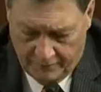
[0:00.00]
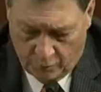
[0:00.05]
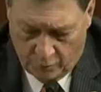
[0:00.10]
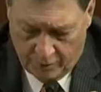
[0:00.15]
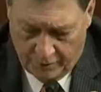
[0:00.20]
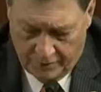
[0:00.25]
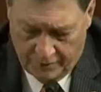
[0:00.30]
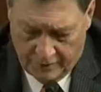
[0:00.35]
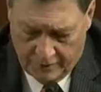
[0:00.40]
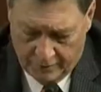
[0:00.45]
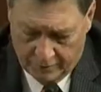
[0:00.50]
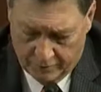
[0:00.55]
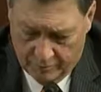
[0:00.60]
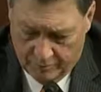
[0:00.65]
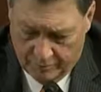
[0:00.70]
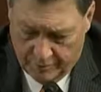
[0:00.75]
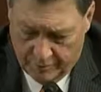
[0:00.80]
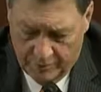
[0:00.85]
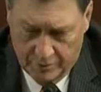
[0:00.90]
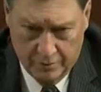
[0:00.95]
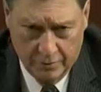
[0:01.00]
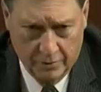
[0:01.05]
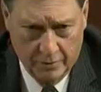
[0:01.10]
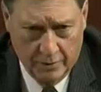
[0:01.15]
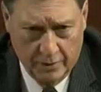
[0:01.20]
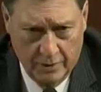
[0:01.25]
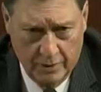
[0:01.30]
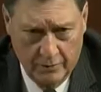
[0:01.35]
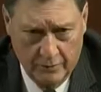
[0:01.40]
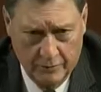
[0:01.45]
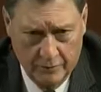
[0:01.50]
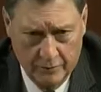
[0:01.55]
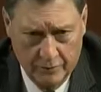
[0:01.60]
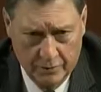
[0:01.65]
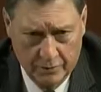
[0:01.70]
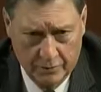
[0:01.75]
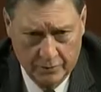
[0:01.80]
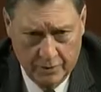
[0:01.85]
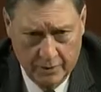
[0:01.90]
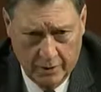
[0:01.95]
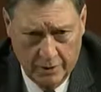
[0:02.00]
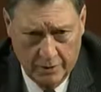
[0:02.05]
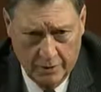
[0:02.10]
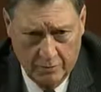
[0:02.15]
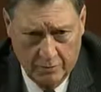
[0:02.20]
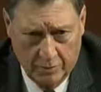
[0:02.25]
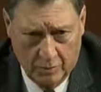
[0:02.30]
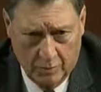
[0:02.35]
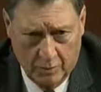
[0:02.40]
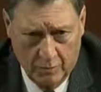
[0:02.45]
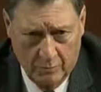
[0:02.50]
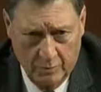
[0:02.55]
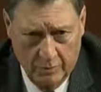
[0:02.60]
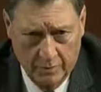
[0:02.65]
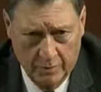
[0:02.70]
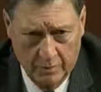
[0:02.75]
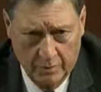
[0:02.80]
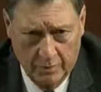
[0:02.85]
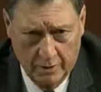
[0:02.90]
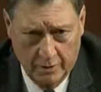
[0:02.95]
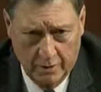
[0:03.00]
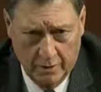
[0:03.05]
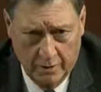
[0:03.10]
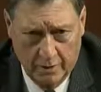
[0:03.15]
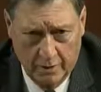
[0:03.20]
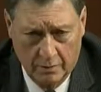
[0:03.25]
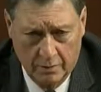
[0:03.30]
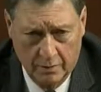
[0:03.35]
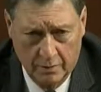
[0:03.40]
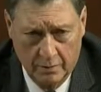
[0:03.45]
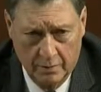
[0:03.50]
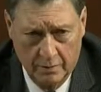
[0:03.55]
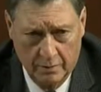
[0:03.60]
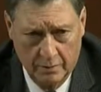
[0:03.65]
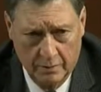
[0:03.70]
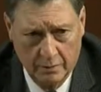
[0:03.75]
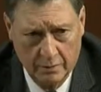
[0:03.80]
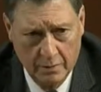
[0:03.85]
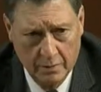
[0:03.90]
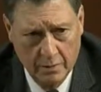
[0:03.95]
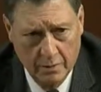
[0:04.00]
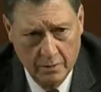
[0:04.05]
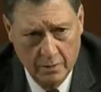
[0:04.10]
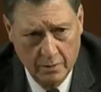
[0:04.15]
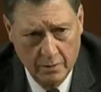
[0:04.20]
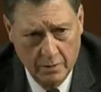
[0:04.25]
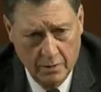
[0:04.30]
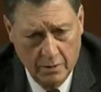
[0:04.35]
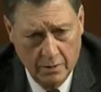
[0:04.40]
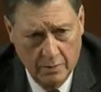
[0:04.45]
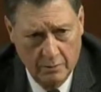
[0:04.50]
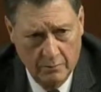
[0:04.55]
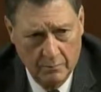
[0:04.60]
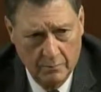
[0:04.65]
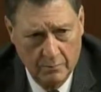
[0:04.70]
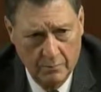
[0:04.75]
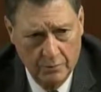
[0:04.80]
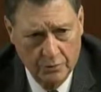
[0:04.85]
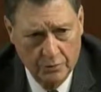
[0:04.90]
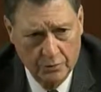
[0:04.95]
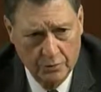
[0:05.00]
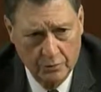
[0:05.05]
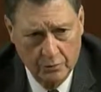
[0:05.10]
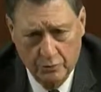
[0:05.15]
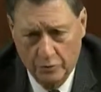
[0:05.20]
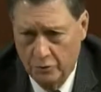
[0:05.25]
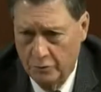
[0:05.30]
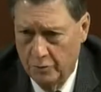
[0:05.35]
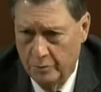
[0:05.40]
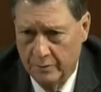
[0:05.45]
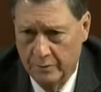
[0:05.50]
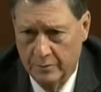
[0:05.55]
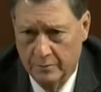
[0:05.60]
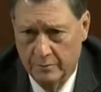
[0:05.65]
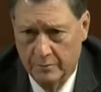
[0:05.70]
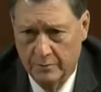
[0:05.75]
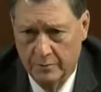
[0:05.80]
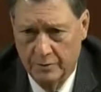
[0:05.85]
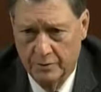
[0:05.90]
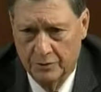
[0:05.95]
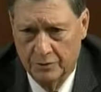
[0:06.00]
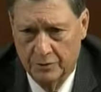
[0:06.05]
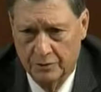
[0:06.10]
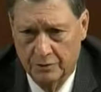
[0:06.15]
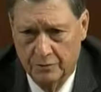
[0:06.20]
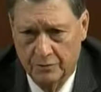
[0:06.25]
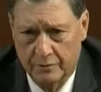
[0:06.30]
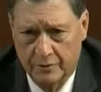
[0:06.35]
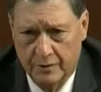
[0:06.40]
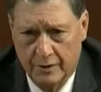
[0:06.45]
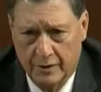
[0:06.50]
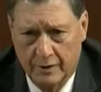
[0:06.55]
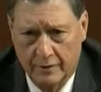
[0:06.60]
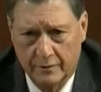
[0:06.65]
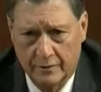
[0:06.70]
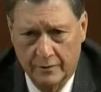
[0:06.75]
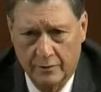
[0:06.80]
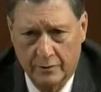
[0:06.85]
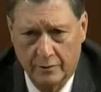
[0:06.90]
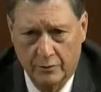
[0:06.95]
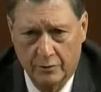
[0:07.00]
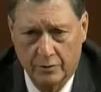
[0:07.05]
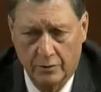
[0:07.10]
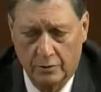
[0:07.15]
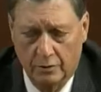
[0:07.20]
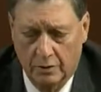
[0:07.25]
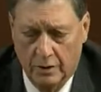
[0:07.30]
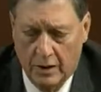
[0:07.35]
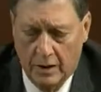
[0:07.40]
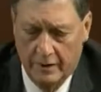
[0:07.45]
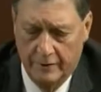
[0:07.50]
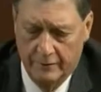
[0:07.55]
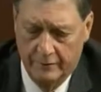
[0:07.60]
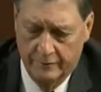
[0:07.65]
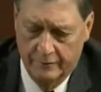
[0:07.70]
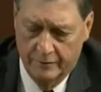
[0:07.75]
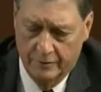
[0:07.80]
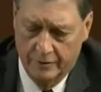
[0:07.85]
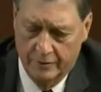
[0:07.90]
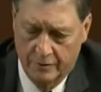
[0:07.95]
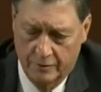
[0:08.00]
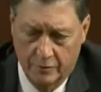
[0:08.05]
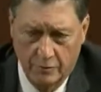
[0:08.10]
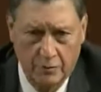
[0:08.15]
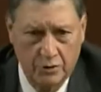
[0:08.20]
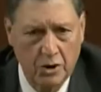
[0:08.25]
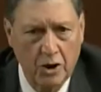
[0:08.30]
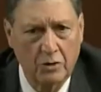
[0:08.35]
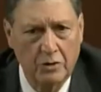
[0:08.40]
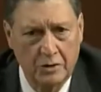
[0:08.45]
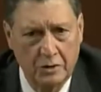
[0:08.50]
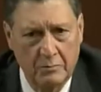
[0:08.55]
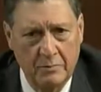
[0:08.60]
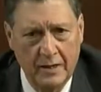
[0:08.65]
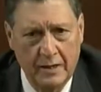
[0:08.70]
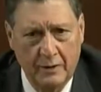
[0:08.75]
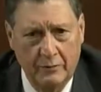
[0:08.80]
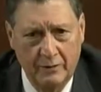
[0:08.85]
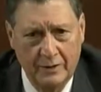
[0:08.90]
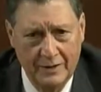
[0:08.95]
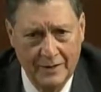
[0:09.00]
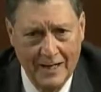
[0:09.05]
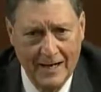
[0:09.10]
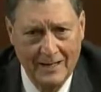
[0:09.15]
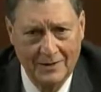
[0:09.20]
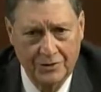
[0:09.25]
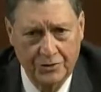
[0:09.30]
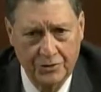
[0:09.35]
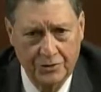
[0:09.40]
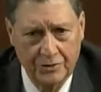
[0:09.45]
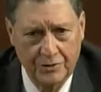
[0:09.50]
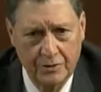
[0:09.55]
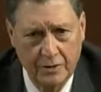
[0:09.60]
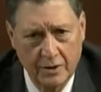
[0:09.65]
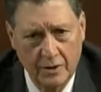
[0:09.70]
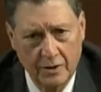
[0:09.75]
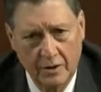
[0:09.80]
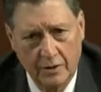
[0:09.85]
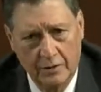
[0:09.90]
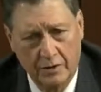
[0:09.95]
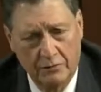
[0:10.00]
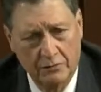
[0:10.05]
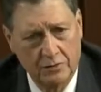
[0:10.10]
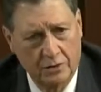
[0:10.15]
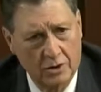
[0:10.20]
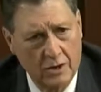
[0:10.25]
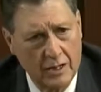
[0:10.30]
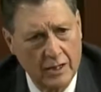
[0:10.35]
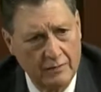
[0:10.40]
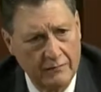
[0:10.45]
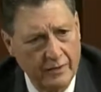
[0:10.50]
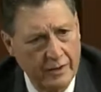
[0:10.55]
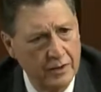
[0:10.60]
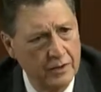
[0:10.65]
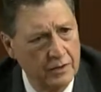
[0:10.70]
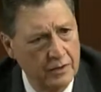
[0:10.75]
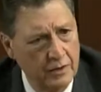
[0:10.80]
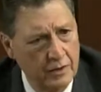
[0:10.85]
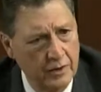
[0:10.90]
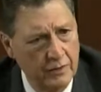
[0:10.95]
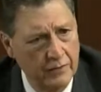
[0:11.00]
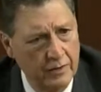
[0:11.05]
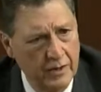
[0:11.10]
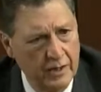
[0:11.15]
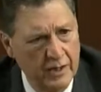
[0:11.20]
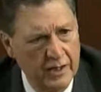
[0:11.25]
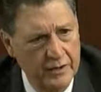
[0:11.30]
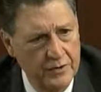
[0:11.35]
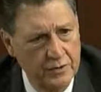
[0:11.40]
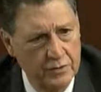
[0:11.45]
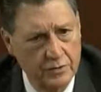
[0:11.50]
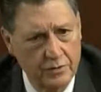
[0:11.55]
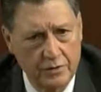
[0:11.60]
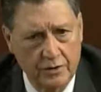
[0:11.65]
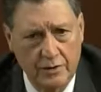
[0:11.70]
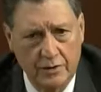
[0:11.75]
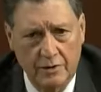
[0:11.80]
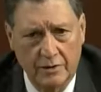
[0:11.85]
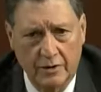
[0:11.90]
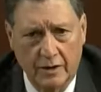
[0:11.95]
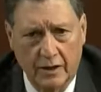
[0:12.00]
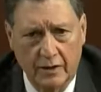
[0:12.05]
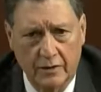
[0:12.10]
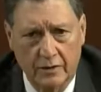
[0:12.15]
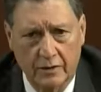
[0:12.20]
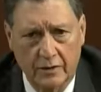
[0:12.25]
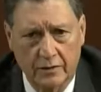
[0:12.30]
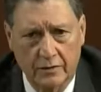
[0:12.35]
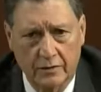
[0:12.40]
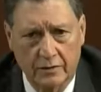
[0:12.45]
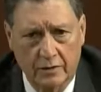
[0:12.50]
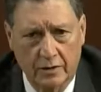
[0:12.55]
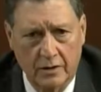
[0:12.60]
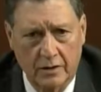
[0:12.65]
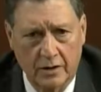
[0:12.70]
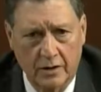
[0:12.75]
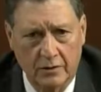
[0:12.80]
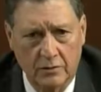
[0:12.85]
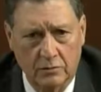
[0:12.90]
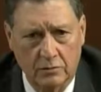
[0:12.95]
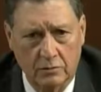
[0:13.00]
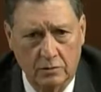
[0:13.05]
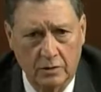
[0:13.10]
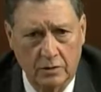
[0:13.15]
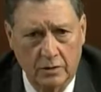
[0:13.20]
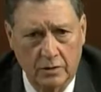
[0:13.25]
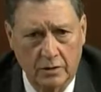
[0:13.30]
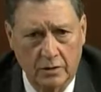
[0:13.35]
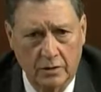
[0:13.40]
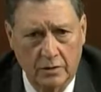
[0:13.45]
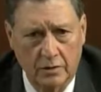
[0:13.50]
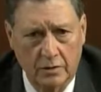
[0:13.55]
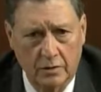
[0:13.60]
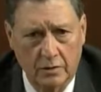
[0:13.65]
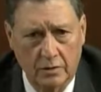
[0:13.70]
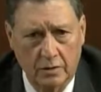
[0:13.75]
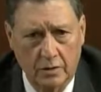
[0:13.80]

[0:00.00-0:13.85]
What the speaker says: 40,000 pages came from the State Department, and Mr. Rubin mentioned that there were a lot of, talking about redaction, there was a lot of other agencies, I guess, that had to look at